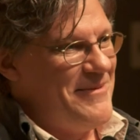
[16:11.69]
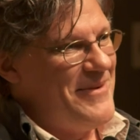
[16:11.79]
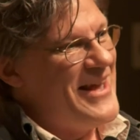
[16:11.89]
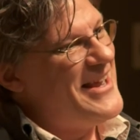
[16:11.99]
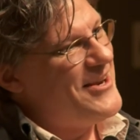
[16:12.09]

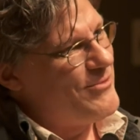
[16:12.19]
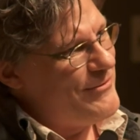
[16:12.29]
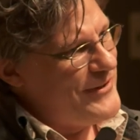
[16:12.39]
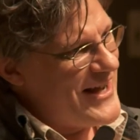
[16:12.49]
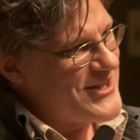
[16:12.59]
And it
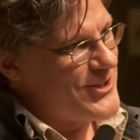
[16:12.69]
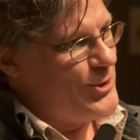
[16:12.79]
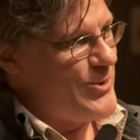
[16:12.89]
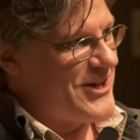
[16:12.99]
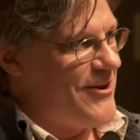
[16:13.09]
reflects
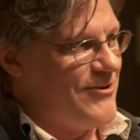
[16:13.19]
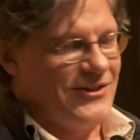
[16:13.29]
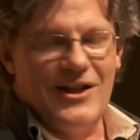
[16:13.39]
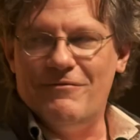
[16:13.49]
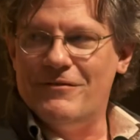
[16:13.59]
Lewis Carroll's
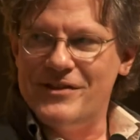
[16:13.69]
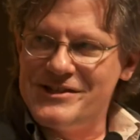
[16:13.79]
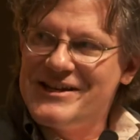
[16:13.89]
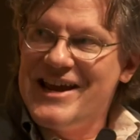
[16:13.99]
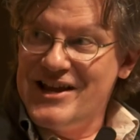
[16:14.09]
love of the
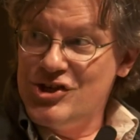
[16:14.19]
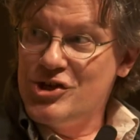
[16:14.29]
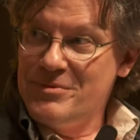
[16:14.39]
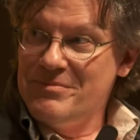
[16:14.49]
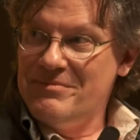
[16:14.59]

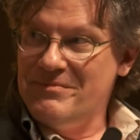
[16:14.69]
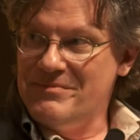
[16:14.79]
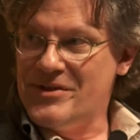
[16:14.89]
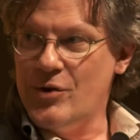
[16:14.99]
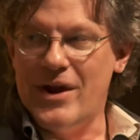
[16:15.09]
stage,
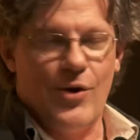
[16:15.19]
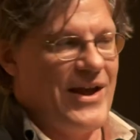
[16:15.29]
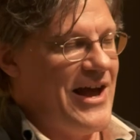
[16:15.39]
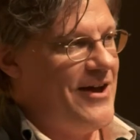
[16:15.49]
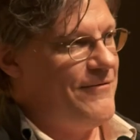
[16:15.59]
so now we
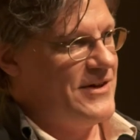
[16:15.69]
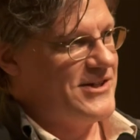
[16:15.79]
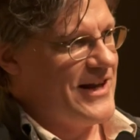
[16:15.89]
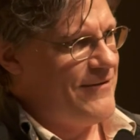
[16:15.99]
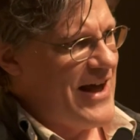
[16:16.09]
have
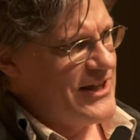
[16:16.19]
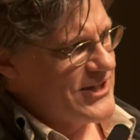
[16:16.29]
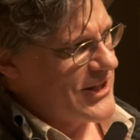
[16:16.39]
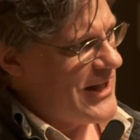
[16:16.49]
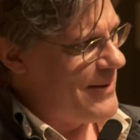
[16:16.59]
instead of Alice
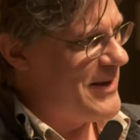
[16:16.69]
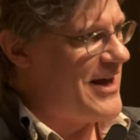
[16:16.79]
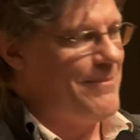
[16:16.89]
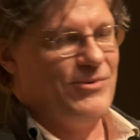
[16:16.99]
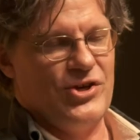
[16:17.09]
climbing
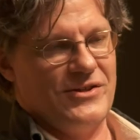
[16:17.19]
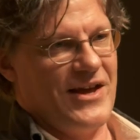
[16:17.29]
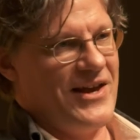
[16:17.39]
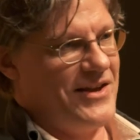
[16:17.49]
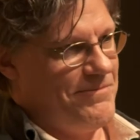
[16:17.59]
up, she's
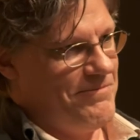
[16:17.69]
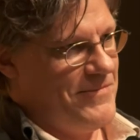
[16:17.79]
like